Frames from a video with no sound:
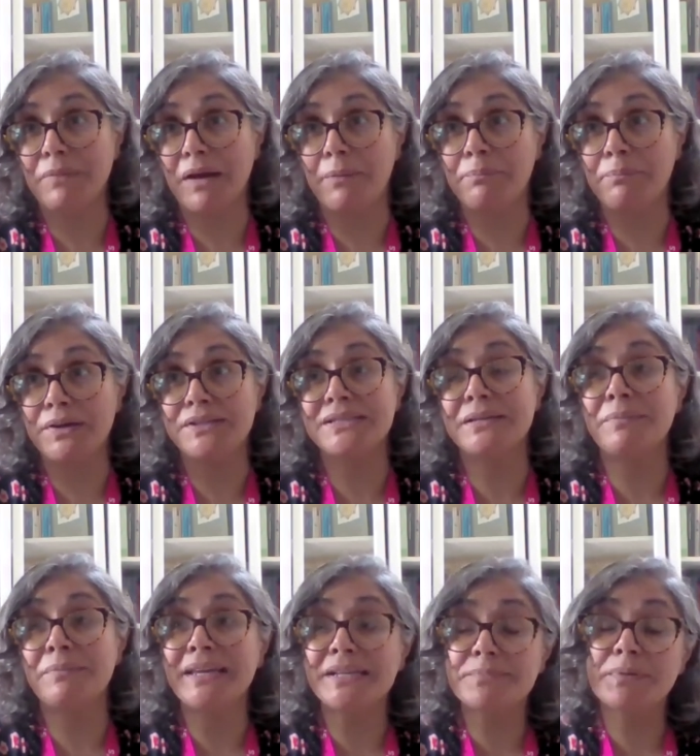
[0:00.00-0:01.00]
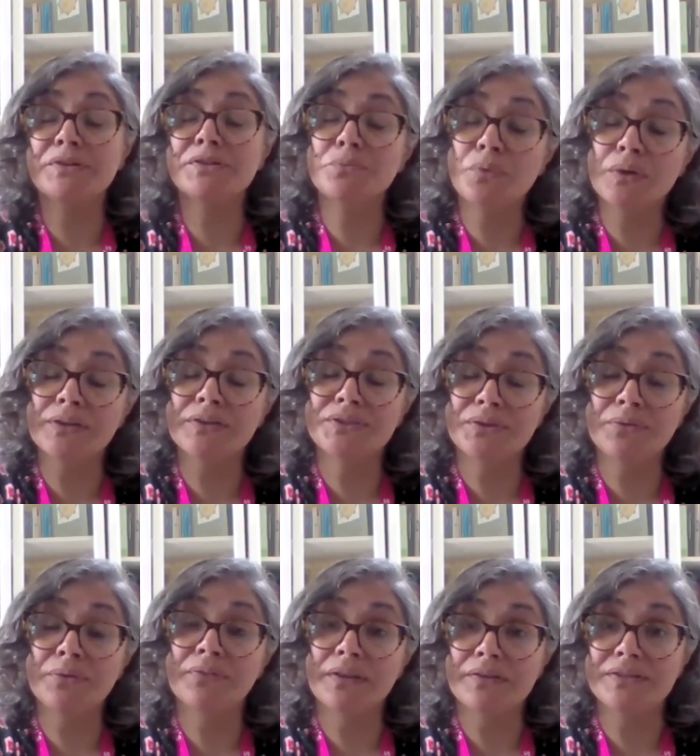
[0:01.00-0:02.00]
a person may experience 1 or 2
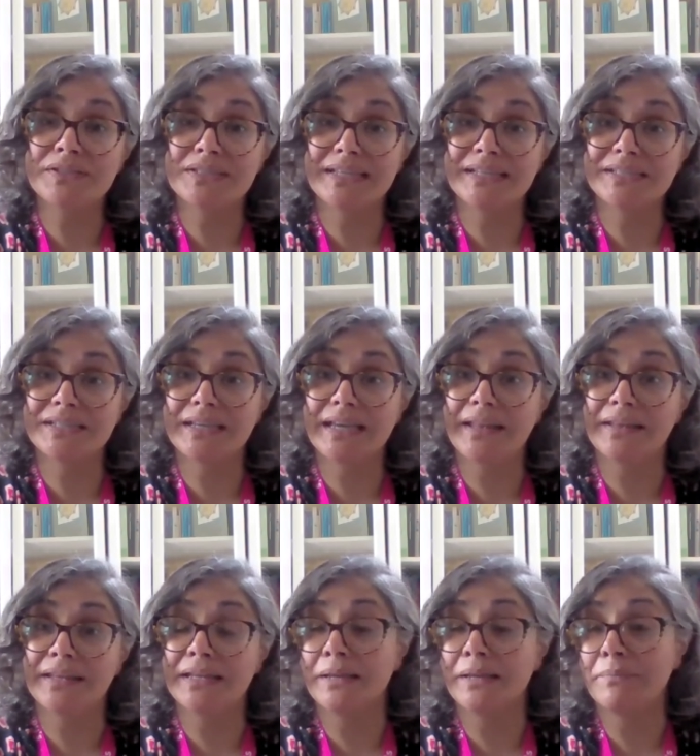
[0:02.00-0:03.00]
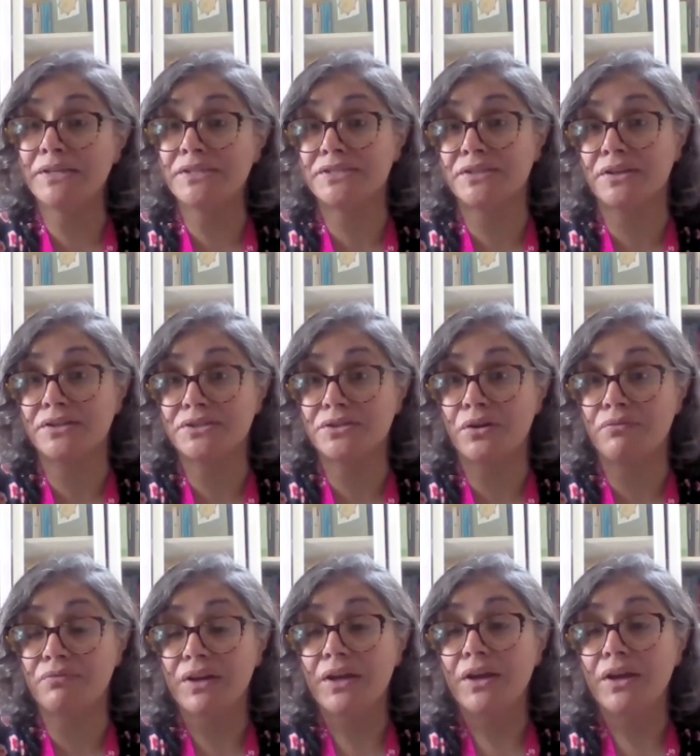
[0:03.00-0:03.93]
of those things together. They might start off